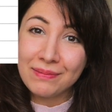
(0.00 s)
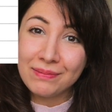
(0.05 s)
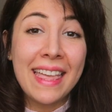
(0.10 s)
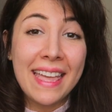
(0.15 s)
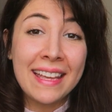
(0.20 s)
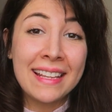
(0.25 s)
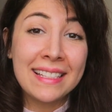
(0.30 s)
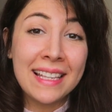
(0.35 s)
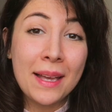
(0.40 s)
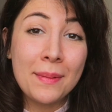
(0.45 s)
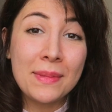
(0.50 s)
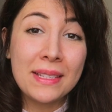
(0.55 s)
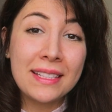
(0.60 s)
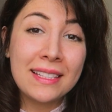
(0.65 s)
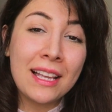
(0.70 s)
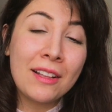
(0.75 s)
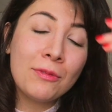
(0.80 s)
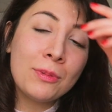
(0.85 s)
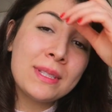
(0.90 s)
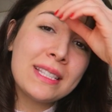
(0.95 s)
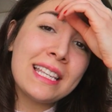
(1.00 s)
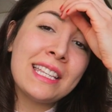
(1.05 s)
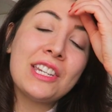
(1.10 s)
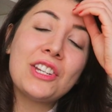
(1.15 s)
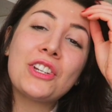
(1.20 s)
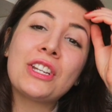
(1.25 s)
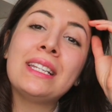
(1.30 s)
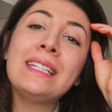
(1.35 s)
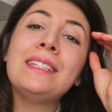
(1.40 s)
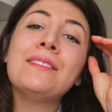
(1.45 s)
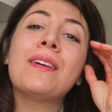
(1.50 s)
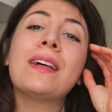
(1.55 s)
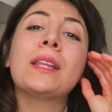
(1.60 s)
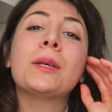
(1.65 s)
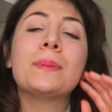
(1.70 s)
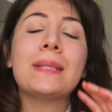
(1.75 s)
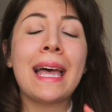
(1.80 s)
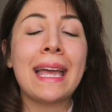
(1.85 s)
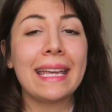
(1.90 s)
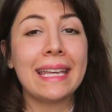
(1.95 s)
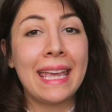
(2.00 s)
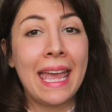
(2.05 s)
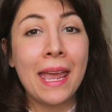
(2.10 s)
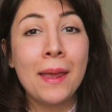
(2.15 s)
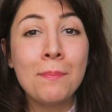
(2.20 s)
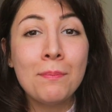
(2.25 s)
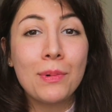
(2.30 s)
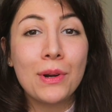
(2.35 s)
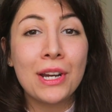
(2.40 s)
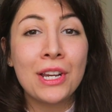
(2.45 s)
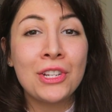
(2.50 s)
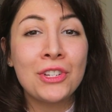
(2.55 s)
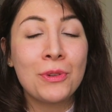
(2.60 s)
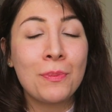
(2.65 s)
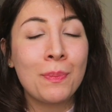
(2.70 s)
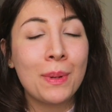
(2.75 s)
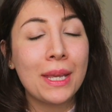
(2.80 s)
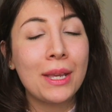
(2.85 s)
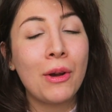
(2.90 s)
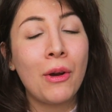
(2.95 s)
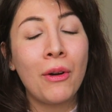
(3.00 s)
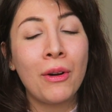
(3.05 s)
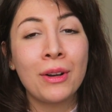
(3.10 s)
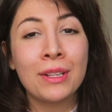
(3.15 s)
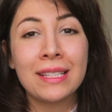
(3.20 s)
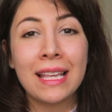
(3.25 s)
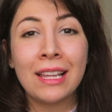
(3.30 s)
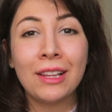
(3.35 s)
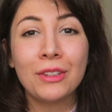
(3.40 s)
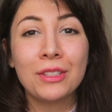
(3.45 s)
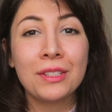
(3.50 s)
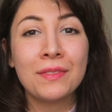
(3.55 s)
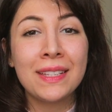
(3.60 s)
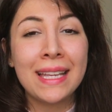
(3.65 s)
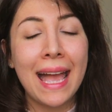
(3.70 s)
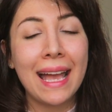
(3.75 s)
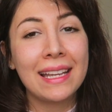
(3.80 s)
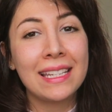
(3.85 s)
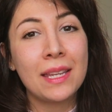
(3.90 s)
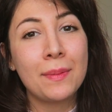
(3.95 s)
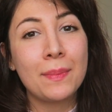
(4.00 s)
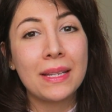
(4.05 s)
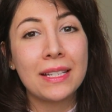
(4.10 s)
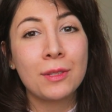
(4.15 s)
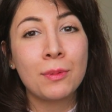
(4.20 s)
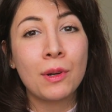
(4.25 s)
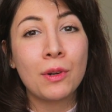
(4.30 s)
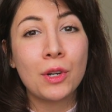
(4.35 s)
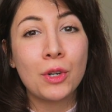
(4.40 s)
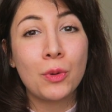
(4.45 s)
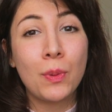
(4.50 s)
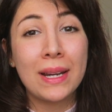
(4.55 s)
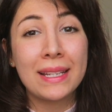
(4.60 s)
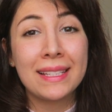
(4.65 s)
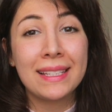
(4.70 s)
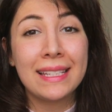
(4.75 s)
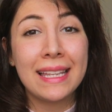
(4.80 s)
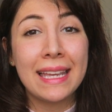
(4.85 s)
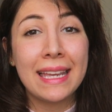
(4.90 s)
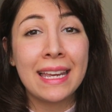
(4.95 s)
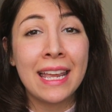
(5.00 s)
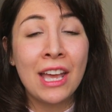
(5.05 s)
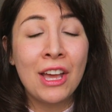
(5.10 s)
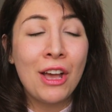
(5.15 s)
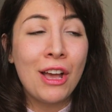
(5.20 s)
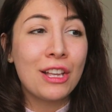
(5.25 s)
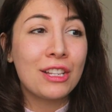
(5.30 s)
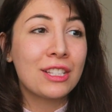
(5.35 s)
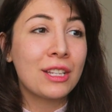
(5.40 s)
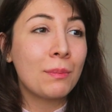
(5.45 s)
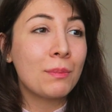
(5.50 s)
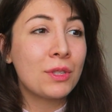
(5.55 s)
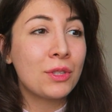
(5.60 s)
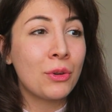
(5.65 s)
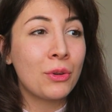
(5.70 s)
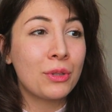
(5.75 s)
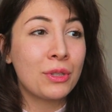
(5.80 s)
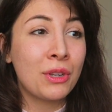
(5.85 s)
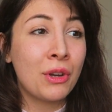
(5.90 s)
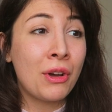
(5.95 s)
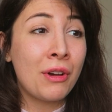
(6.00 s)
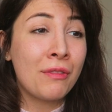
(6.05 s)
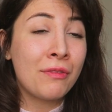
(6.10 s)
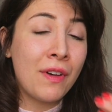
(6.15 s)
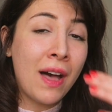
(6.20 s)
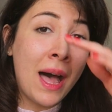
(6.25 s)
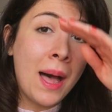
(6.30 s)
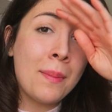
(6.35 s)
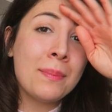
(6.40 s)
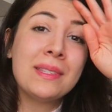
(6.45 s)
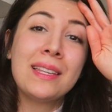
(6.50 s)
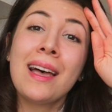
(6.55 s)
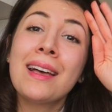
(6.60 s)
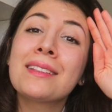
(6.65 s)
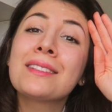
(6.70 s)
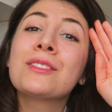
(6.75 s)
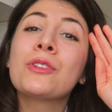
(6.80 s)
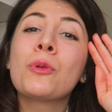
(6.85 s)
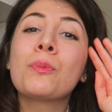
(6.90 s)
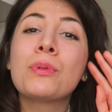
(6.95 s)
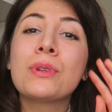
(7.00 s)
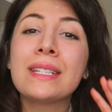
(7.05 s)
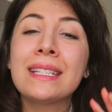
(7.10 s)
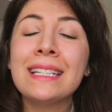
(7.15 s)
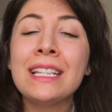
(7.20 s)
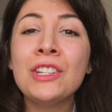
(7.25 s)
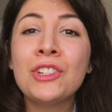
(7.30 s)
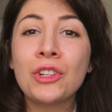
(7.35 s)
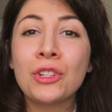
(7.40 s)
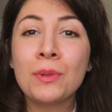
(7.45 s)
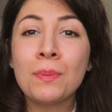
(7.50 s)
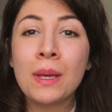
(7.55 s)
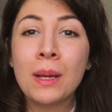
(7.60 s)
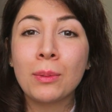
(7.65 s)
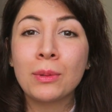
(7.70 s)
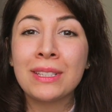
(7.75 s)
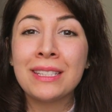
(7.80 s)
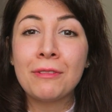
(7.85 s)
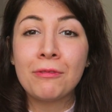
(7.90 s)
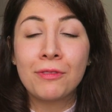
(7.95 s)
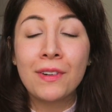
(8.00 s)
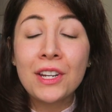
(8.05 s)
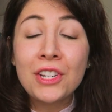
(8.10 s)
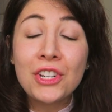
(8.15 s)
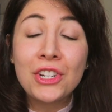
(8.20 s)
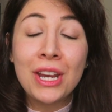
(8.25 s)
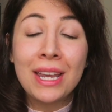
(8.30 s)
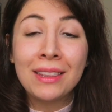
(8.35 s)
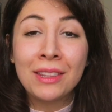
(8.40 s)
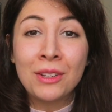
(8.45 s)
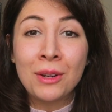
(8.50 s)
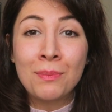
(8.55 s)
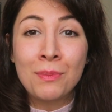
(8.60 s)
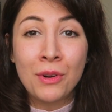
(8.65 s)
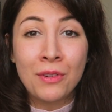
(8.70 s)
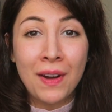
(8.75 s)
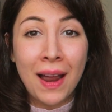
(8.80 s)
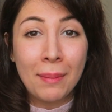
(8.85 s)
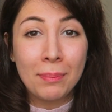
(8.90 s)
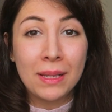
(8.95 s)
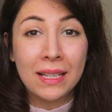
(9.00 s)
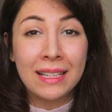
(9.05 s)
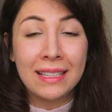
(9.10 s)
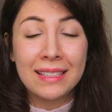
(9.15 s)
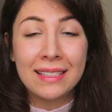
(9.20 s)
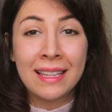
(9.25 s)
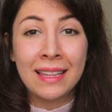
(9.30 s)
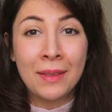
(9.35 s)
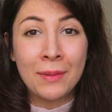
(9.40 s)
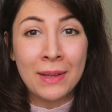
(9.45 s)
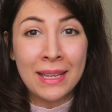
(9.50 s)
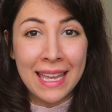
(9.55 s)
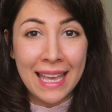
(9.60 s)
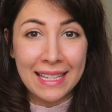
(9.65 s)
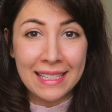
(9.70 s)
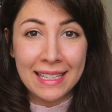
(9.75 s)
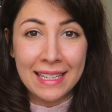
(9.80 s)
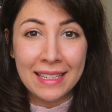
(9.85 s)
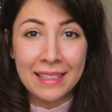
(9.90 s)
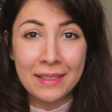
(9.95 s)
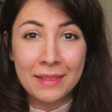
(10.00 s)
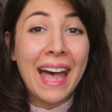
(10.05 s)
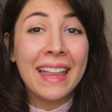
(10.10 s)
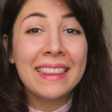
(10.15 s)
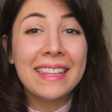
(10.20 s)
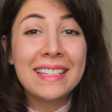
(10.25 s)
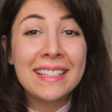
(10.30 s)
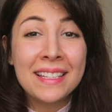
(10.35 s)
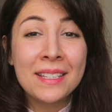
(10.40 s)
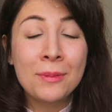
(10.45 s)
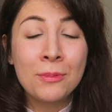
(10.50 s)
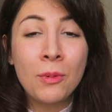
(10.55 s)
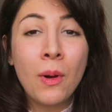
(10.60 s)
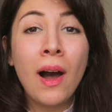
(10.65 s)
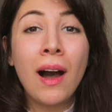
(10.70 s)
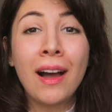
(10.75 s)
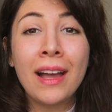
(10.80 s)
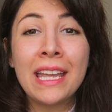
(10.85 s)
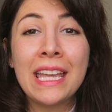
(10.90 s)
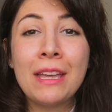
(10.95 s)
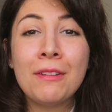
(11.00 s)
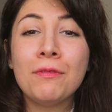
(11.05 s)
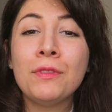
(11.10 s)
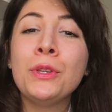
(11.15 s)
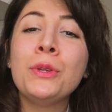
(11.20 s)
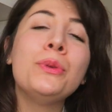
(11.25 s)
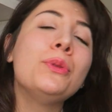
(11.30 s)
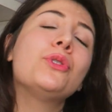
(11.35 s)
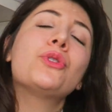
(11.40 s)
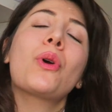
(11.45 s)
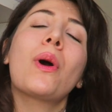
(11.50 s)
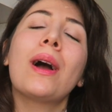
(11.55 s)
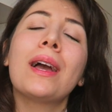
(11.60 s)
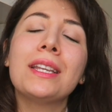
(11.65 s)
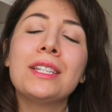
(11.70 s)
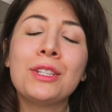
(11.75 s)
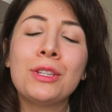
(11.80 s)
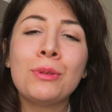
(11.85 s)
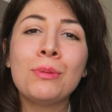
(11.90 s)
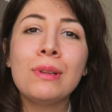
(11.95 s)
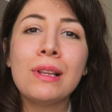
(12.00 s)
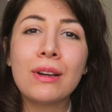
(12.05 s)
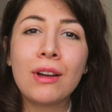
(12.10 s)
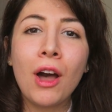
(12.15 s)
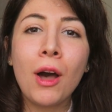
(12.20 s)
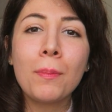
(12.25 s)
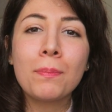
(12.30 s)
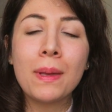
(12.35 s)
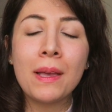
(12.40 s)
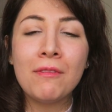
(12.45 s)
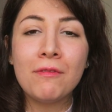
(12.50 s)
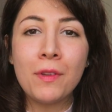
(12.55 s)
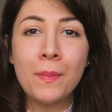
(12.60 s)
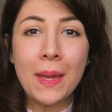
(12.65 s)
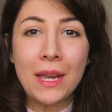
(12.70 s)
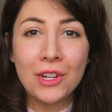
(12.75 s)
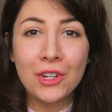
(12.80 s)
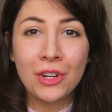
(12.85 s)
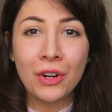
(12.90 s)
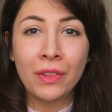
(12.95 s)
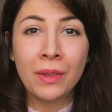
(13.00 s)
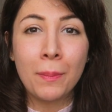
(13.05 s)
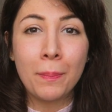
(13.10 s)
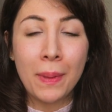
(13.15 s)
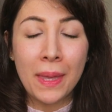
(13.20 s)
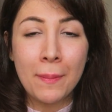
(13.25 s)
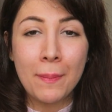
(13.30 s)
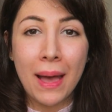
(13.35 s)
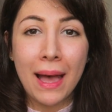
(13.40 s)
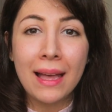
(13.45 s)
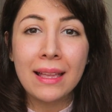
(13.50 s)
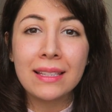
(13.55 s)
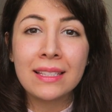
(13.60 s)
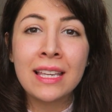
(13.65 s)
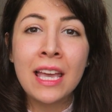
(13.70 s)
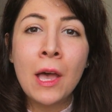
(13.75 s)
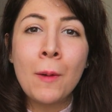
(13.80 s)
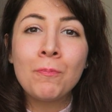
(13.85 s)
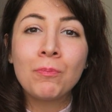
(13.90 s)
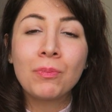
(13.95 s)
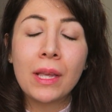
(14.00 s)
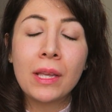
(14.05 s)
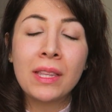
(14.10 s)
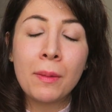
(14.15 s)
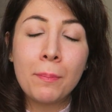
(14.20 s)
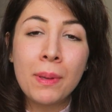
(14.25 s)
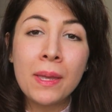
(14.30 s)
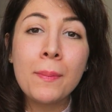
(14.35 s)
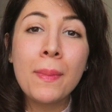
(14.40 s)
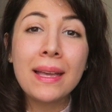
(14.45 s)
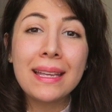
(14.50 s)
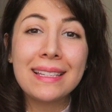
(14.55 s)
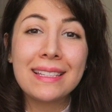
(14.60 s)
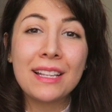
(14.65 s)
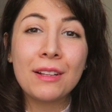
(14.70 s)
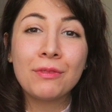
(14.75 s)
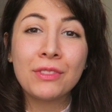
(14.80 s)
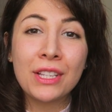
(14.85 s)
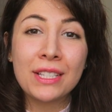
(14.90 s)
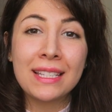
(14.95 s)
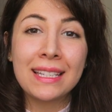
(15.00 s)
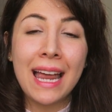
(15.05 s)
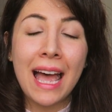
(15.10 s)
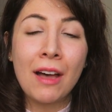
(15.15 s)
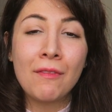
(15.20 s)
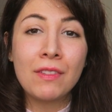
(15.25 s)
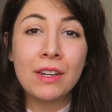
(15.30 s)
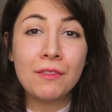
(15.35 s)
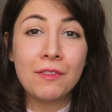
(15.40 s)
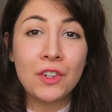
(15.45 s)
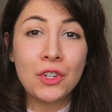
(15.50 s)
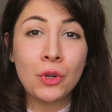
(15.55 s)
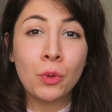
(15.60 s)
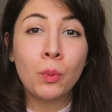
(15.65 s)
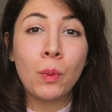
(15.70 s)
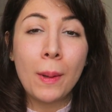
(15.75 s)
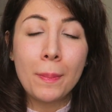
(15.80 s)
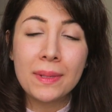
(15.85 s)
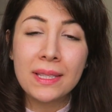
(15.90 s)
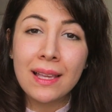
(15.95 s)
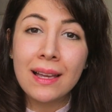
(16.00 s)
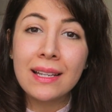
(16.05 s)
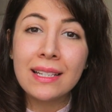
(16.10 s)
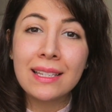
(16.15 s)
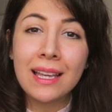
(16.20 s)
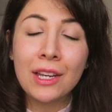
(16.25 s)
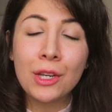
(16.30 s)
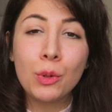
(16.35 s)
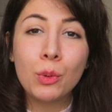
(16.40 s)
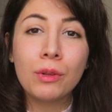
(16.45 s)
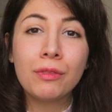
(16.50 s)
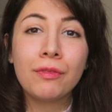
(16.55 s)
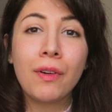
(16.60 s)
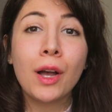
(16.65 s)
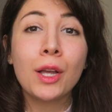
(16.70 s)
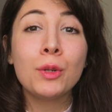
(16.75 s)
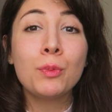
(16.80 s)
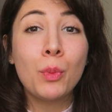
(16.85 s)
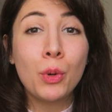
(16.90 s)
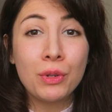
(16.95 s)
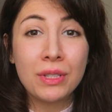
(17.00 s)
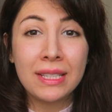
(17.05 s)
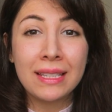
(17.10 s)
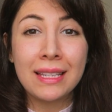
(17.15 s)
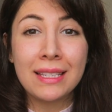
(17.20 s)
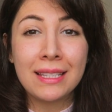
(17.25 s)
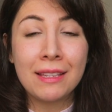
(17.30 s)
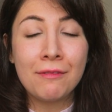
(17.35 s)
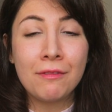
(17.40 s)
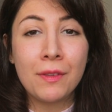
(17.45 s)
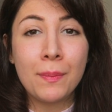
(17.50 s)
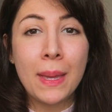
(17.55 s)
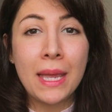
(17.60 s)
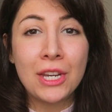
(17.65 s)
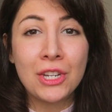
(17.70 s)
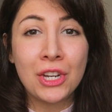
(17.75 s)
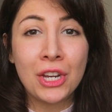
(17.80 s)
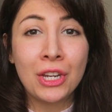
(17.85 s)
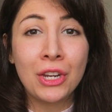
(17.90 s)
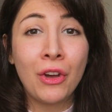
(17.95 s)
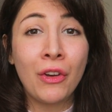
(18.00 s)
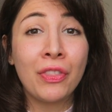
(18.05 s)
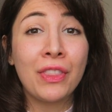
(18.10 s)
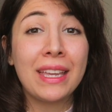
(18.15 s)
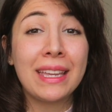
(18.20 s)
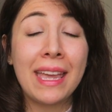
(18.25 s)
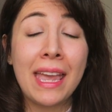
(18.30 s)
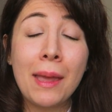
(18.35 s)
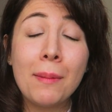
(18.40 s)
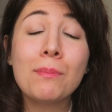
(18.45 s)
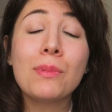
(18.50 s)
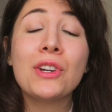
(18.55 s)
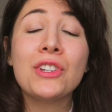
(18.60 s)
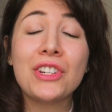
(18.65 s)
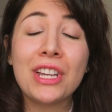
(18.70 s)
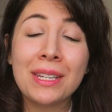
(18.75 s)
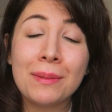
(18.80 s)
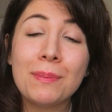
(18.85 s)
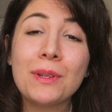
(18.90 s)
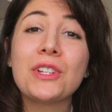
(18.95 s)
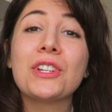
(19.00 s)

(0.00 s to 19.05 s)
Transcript: The exam itself was initially developed at Cambridge because a lot of the academics were requesting some sort of test or procedure to be able to differentiate the number of applicants that they were getting. And this is why, if you try to look up information on the BMAT, the BMAT itself doesn't have an official website, and you will find most of this information on the Cambridge